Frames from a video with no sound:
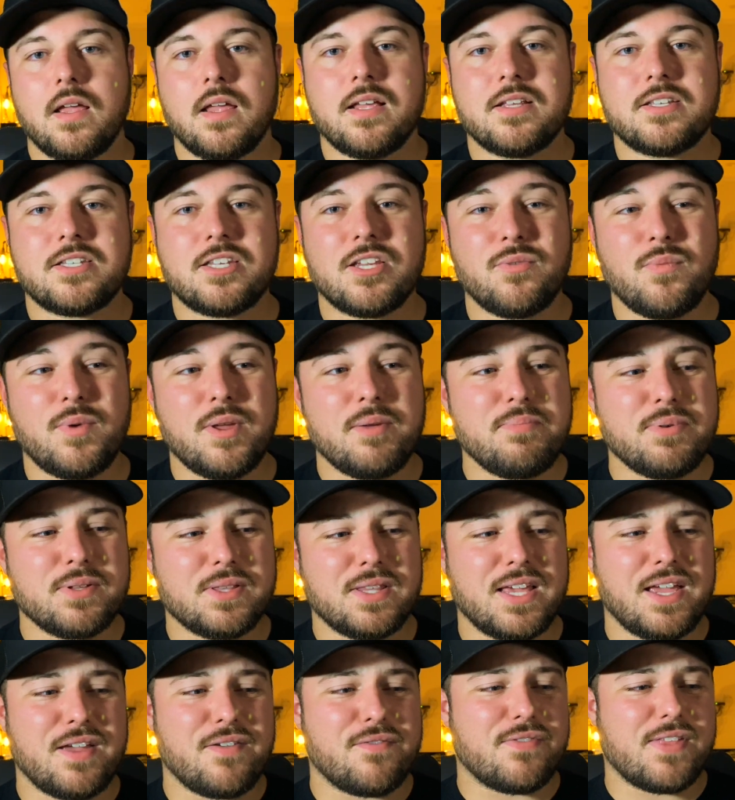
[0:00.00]
You see, we
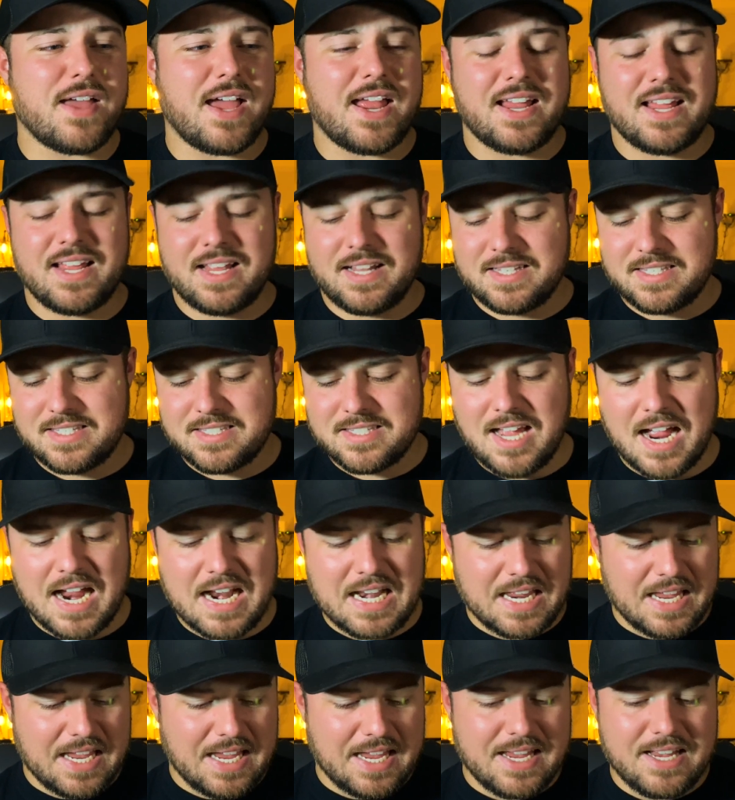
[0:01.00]
believe that
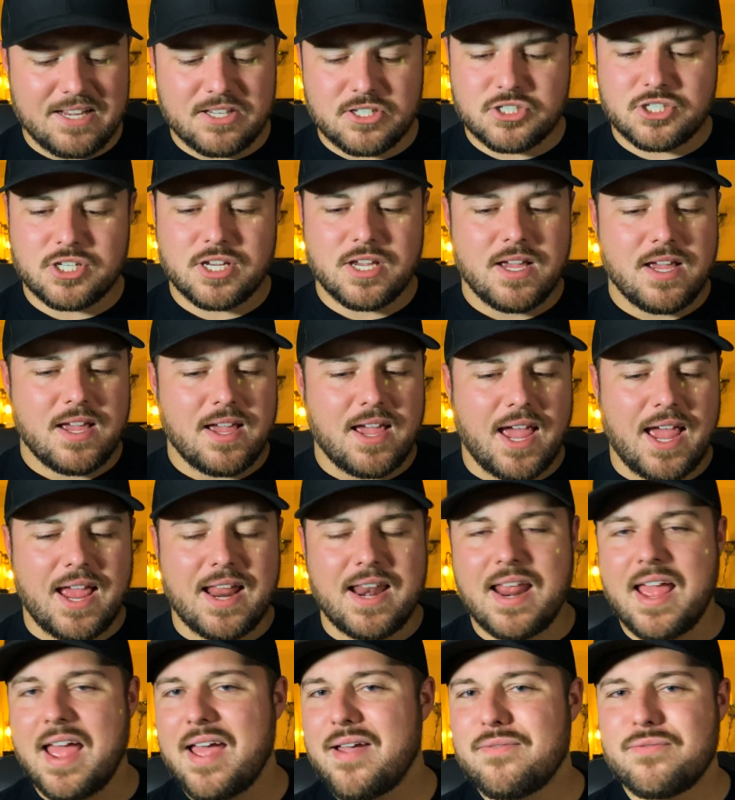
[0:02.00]
inside each
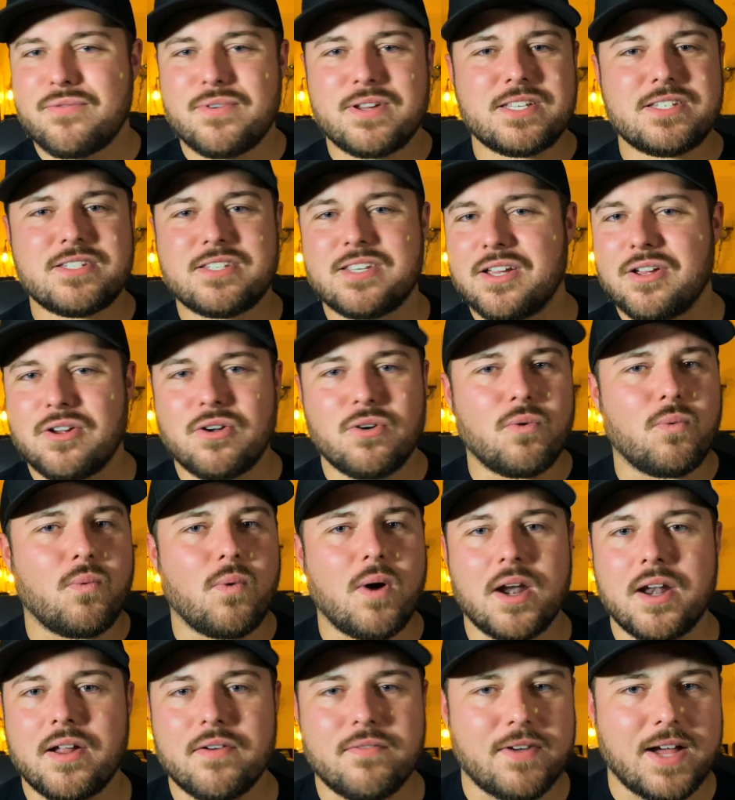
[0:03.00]
and every single
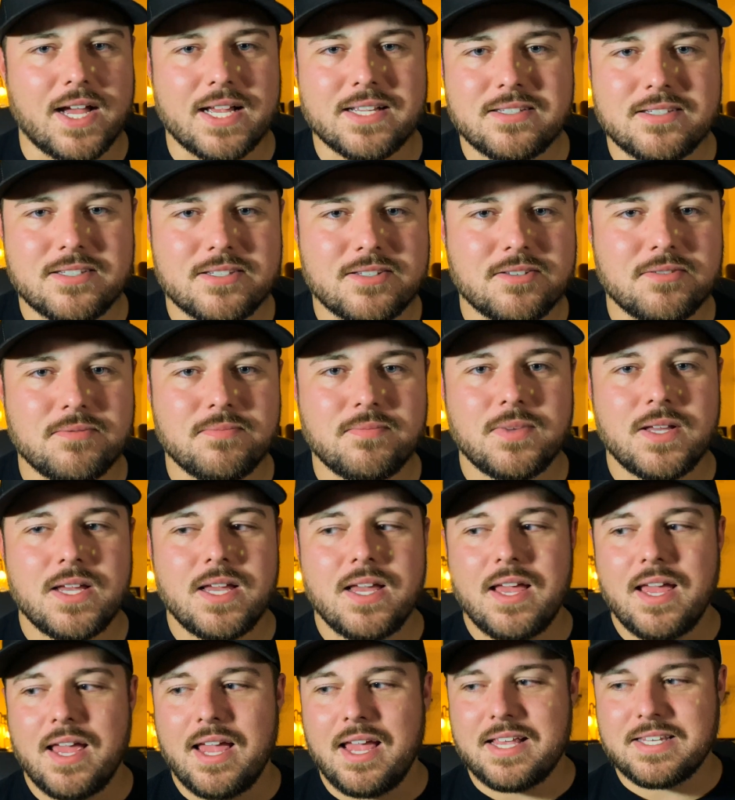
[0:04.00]
one of us
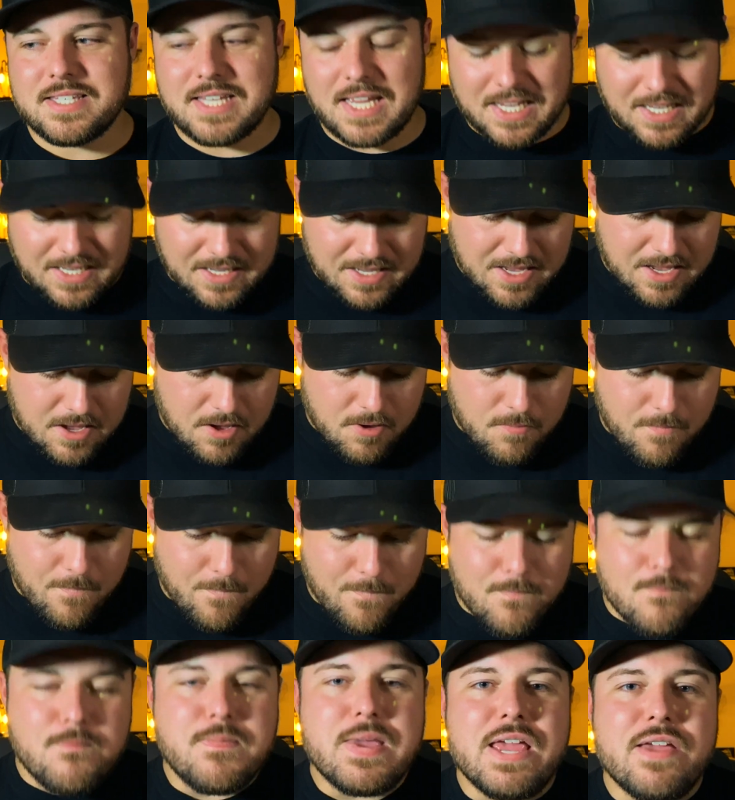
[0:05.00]
is a
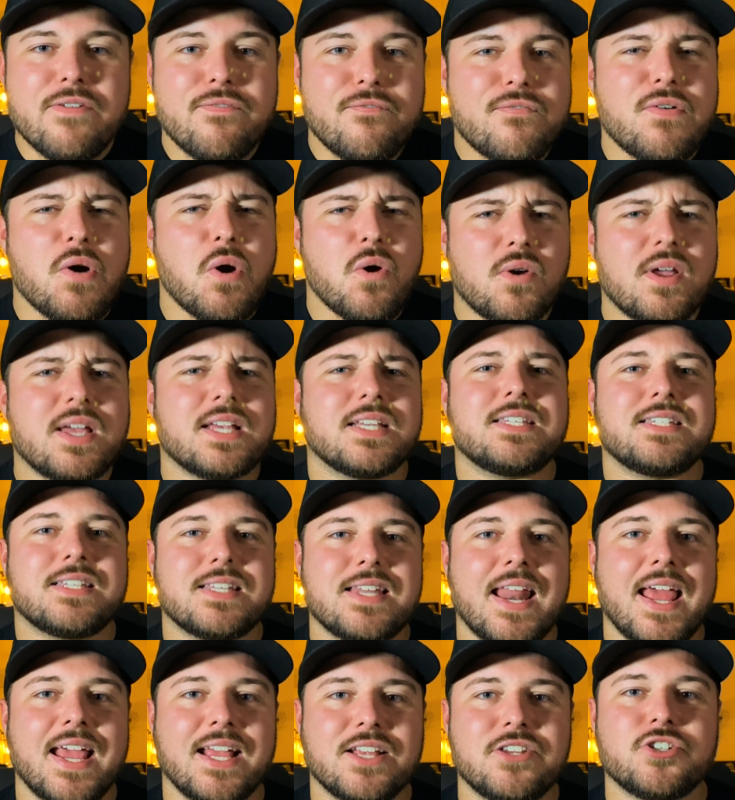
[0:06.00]
me-focused
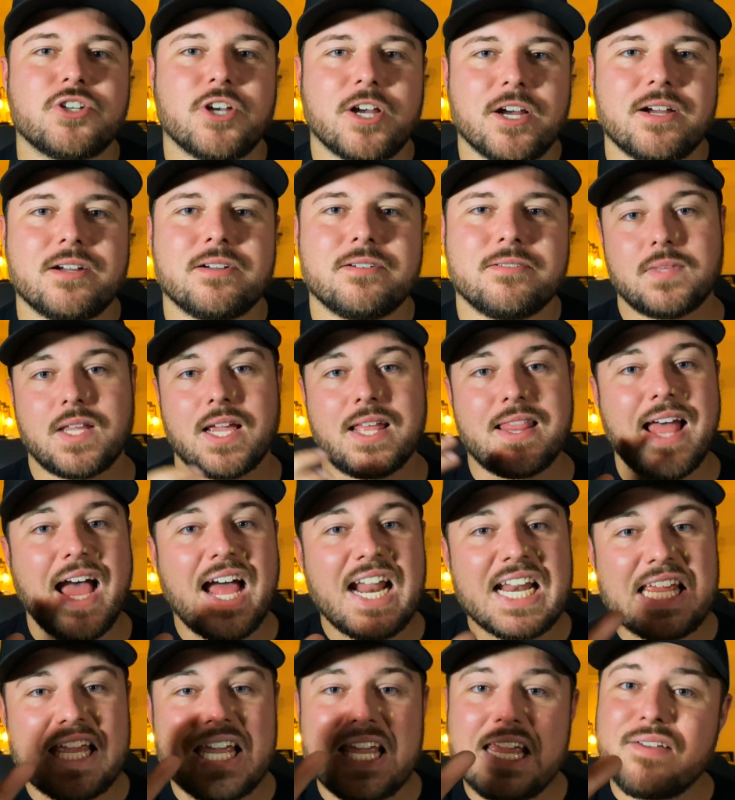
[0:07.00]
nature, and
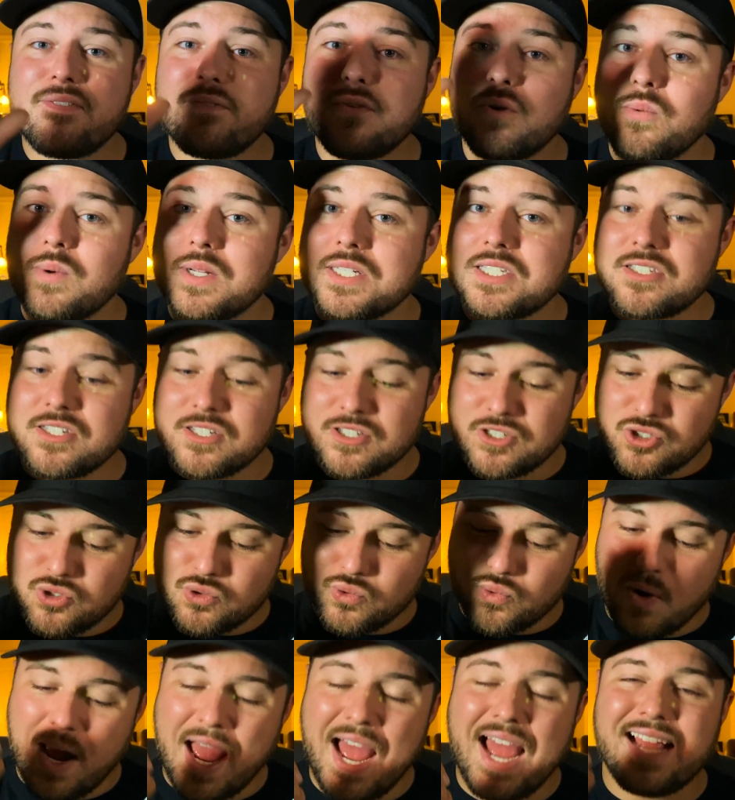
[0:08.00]
that evil wants to
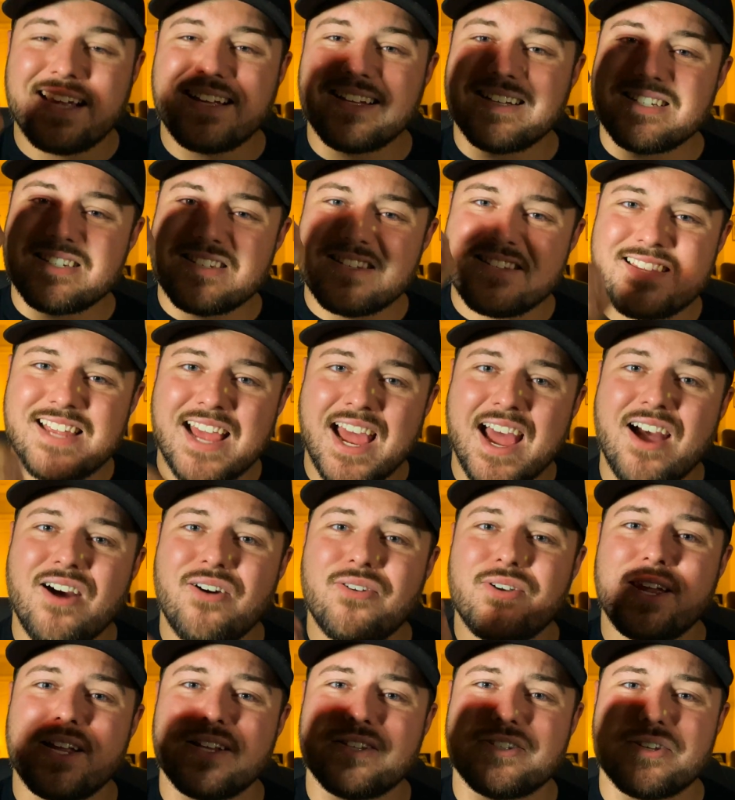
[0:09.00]
drag us
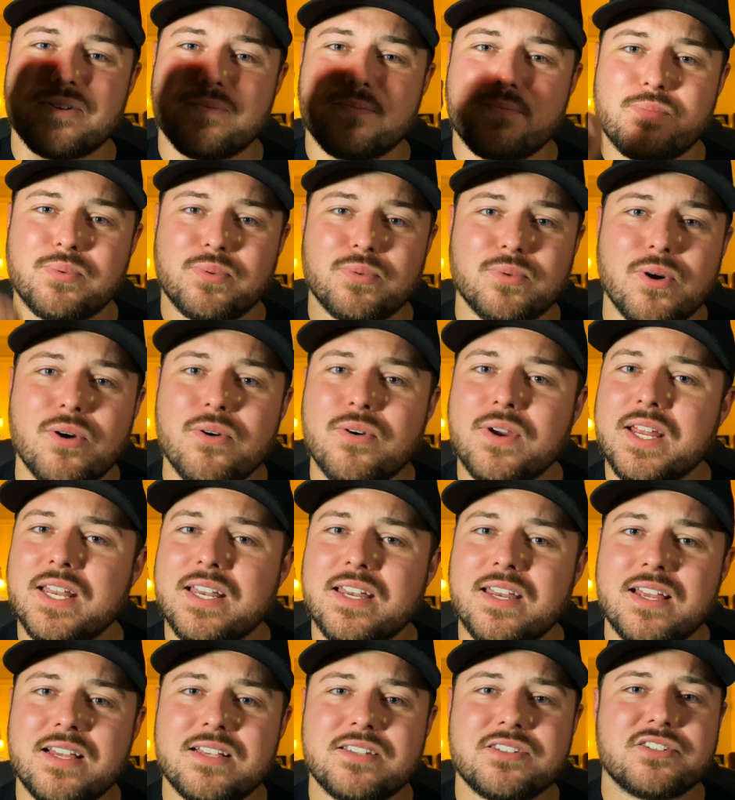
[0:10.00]
down into
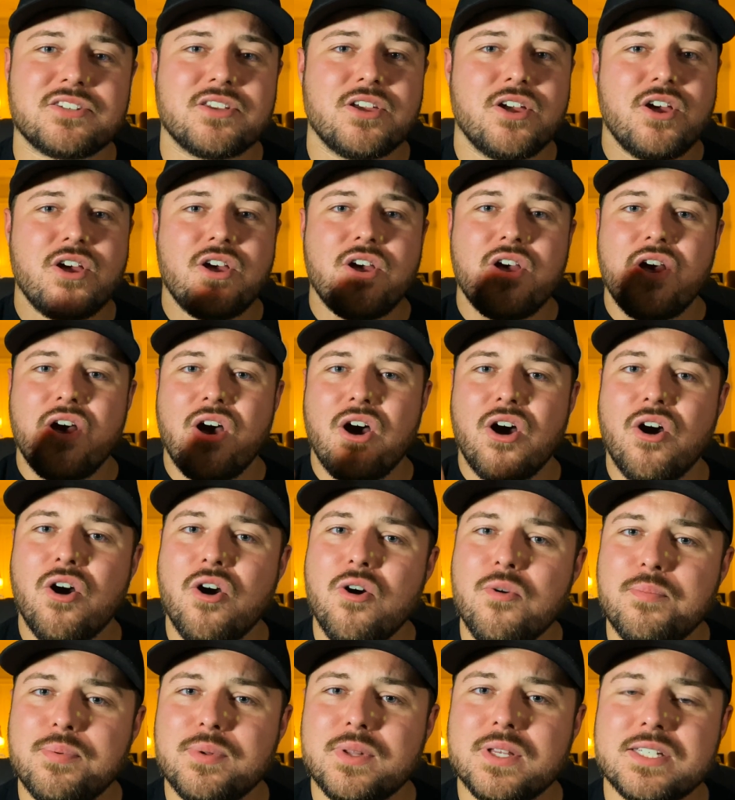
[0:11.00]
brokenness,
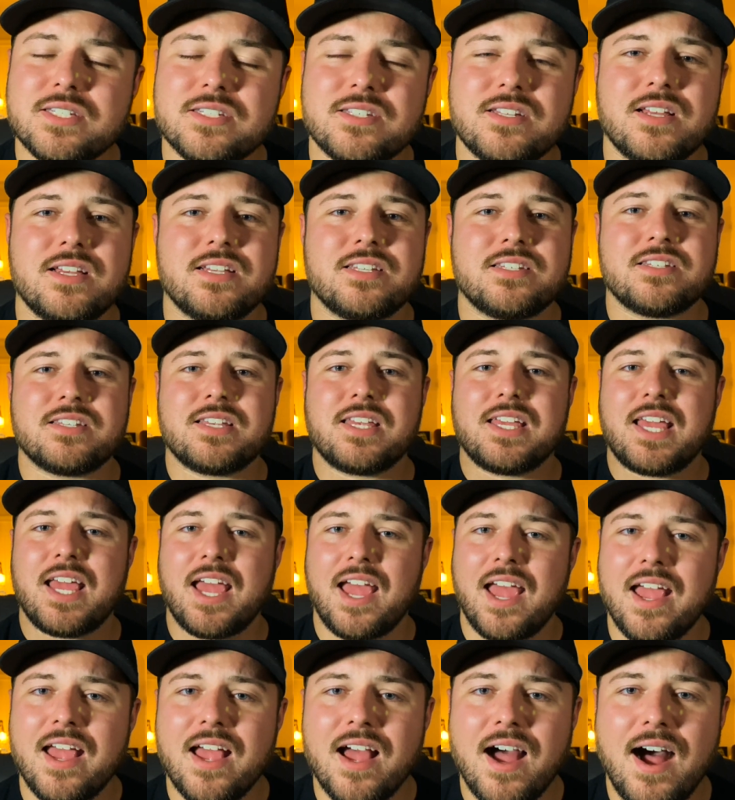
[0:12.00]
hopelessness,
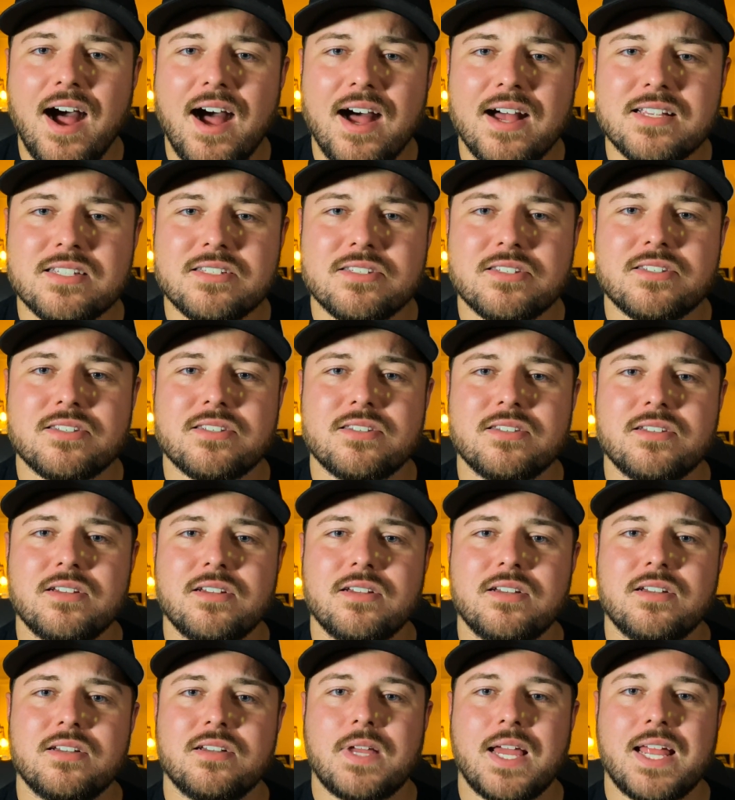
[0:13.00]
chaos,
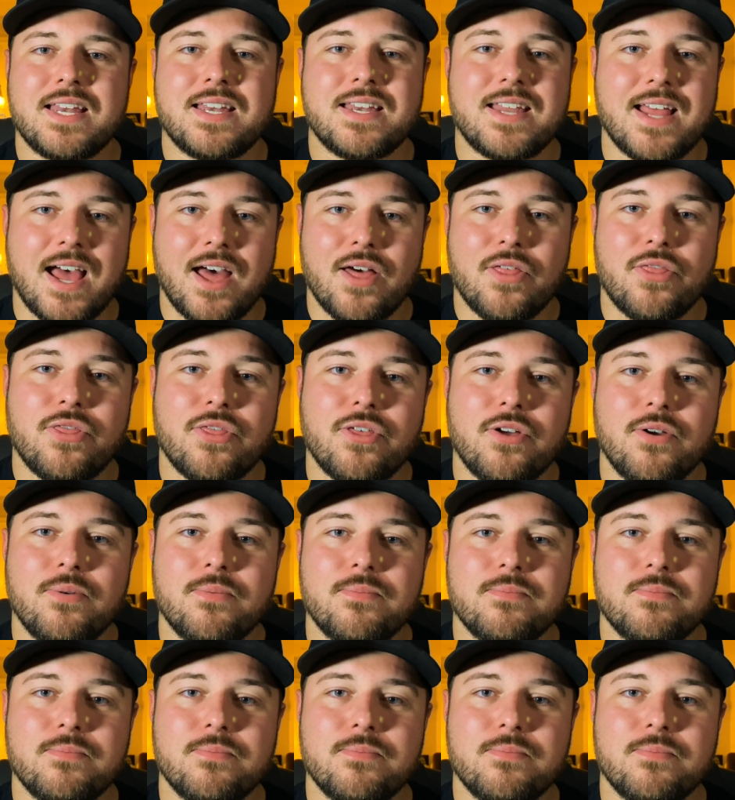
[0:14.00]
and death.